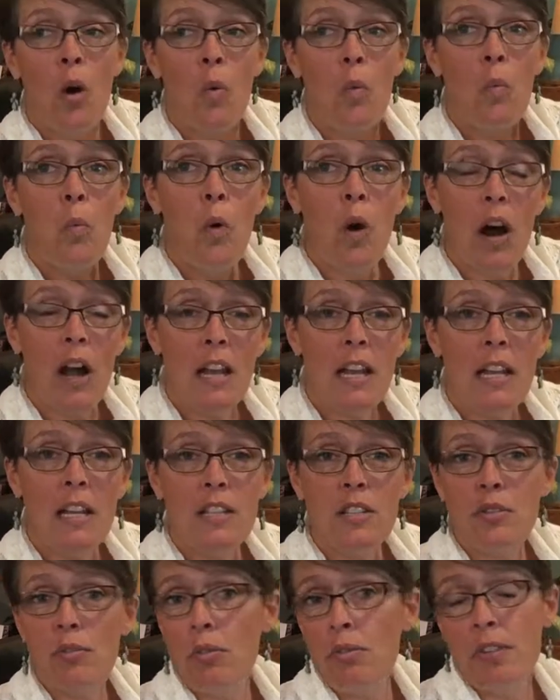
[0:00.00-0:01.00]
One
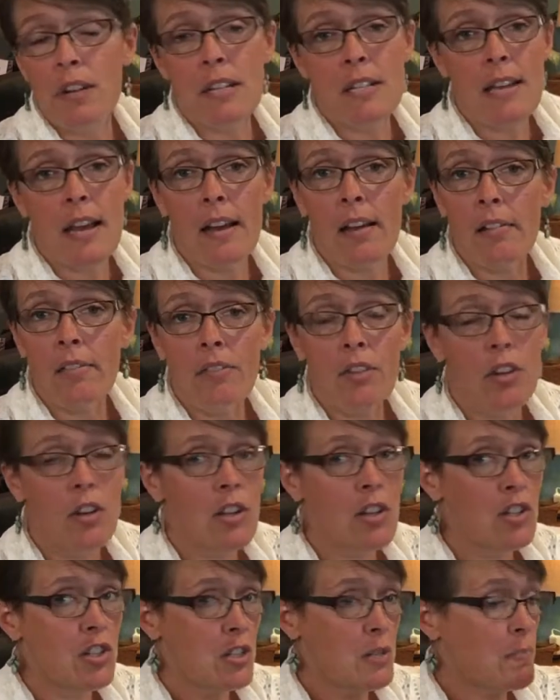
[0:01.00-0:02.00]
is through retail. You
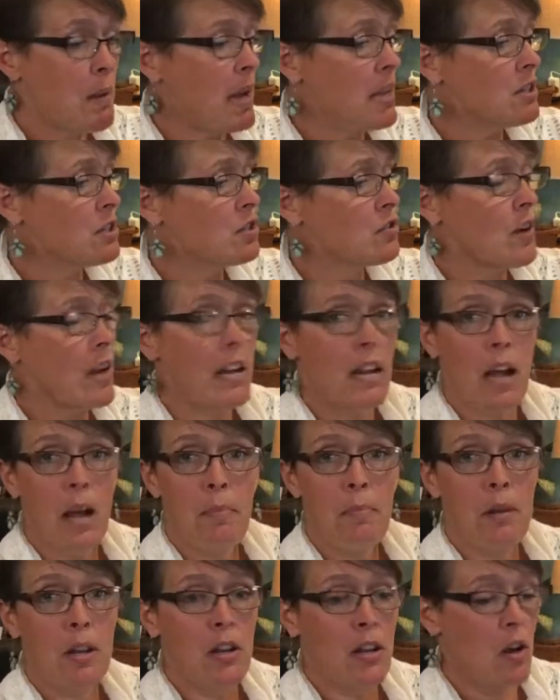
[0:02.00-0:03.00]
can just pay straight
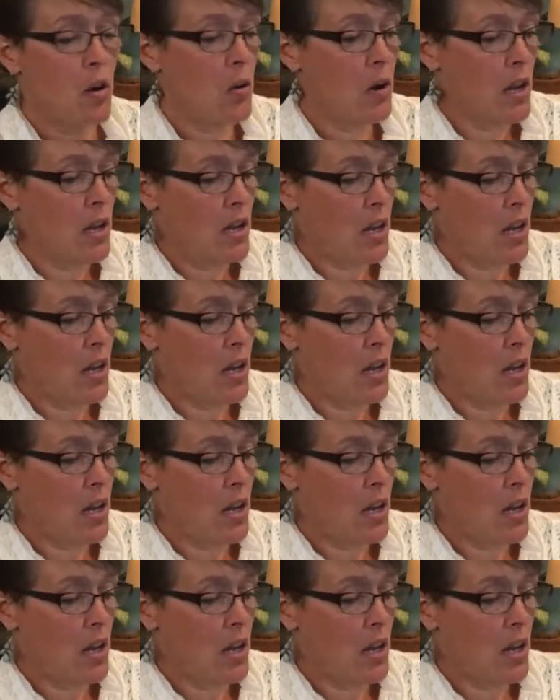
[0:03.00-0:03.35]
up, you know.